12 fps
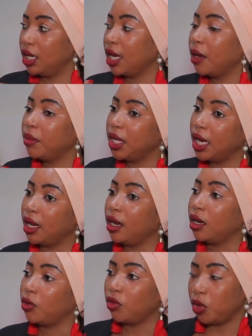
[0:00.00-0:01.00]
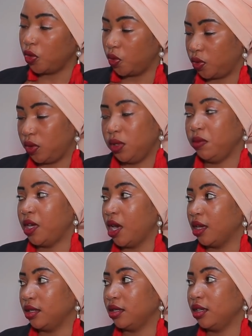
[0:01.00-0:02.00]
nabyara nakomeye ku isugi
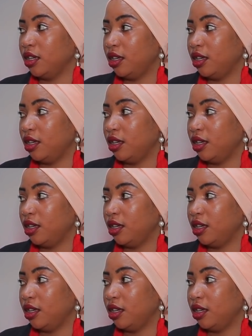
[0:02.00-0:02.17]
bwanje